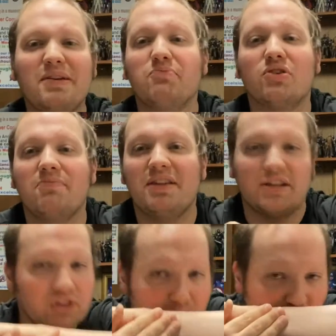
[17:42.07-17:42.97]
more to me,
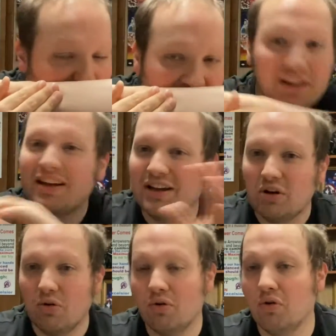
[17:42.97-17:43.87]
Tisha,
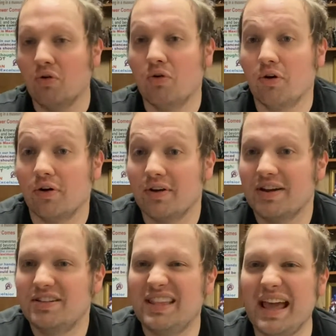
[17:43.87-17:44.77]
or
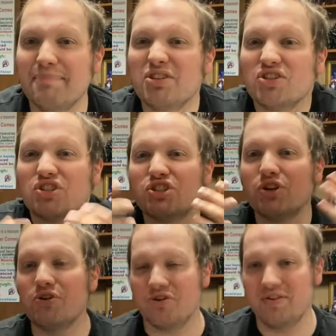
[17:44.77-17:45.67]
the
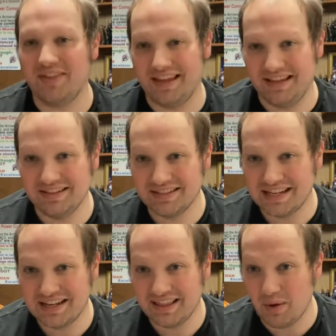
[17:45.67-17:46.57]
absurd things
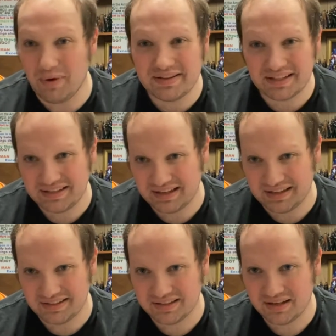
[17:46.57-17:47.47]
that Wednesday
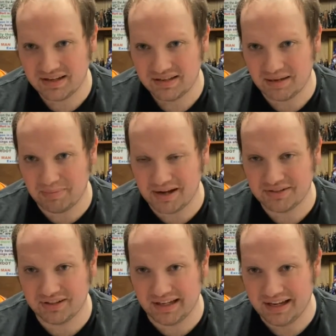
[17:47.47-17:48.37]
does to
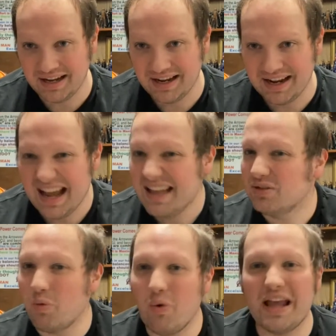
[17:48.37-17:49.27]
Pugsley. The
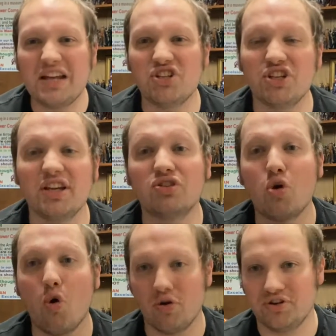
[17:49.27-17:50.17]
way she
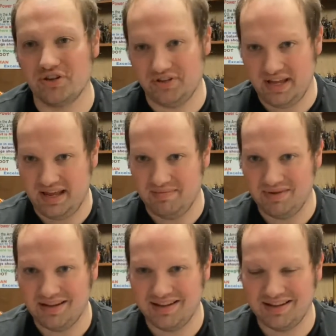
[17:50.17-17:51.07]
tortures him,
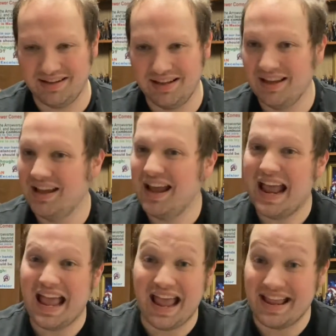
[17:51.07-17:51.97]

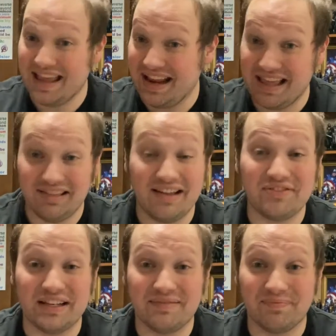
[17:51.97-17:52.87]
and yet he loves it.